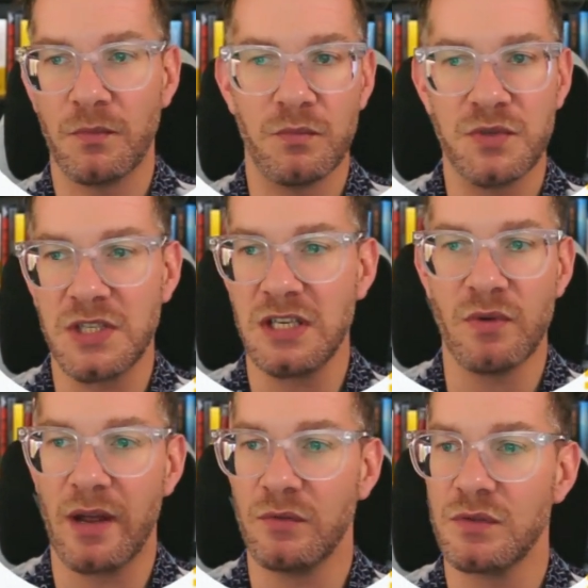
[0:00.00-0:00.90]
seed
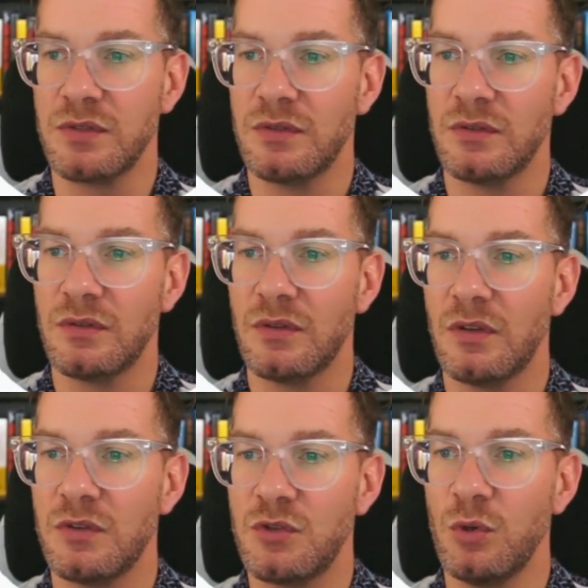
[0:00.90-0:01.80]
round
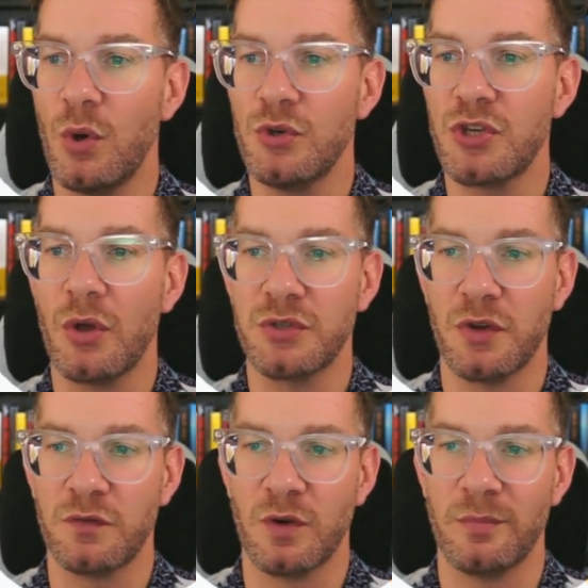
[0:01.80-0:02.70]
to launch all
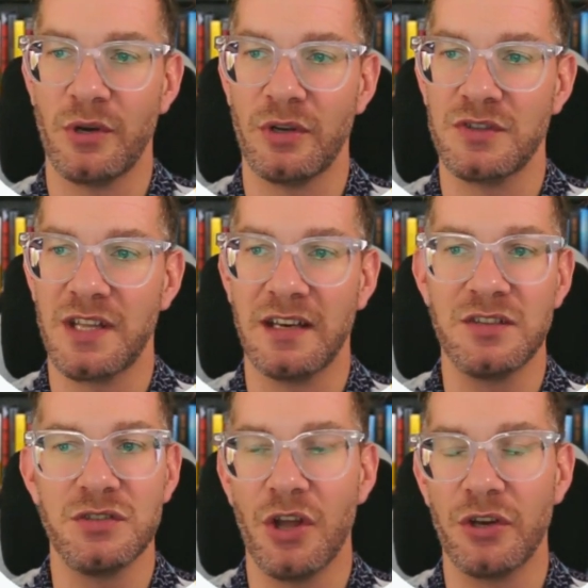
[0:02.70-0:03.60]
software products. That is
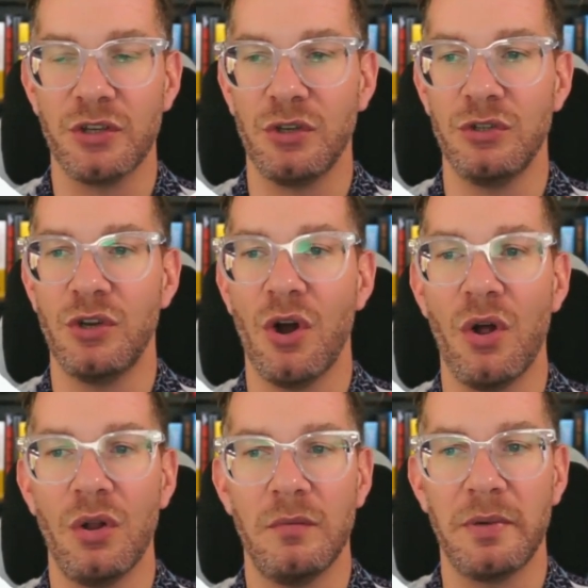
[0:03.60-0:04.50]
not a good goal,
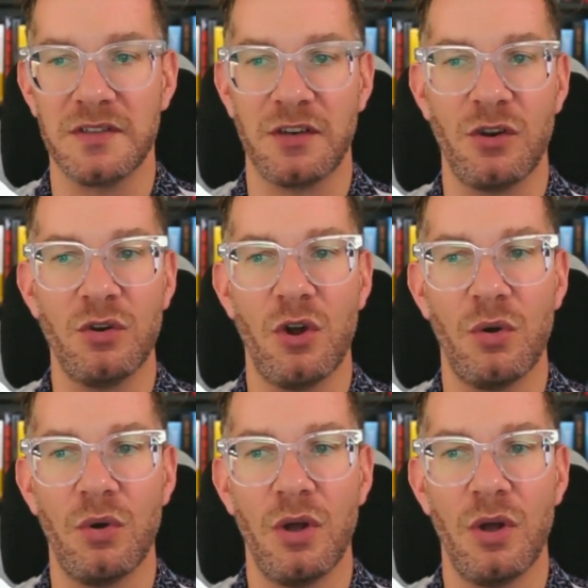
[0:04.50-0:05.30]
because I don't know.